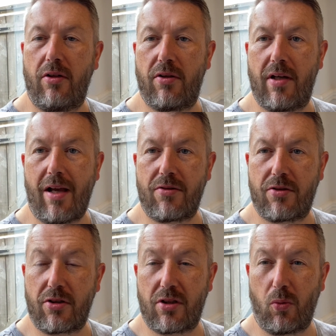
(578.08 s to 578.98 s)
nothing else,
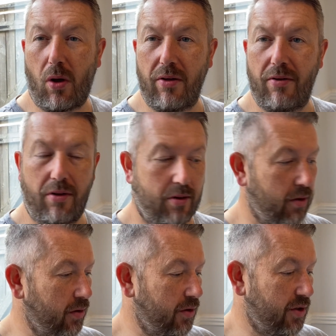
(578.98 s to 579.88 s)
just the one
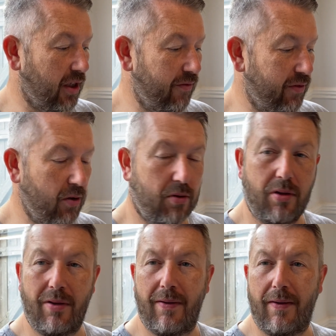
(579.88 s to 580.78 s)
skin
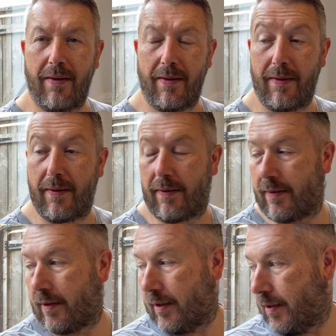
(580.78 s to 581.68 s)
fluke.
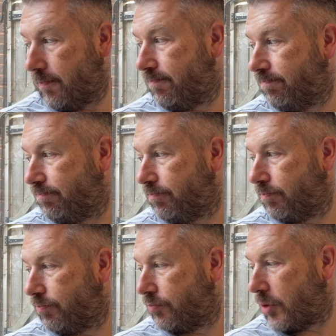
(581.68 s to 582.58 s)
Not
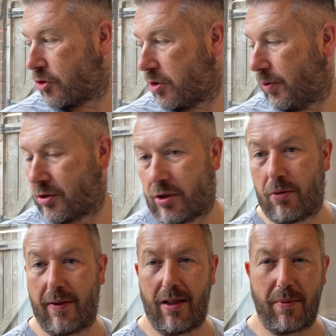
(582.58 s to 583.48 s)
sure what to do
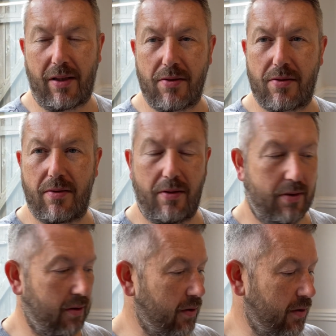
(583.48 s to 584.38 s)
really, because
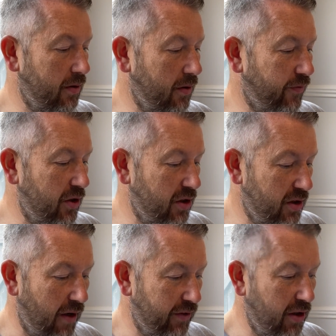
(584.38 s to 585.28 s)
the fish is
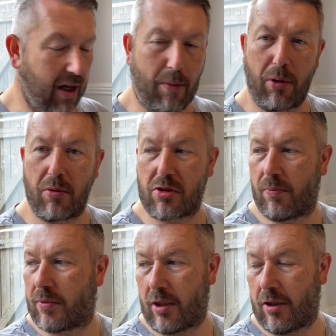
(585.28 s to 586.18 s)
definitely not happy with
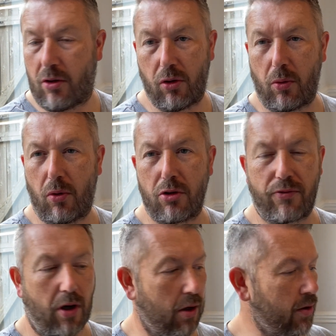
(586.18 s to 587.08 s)
something and all the water's
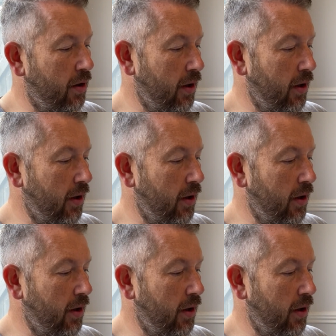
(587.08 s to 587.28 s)
fine.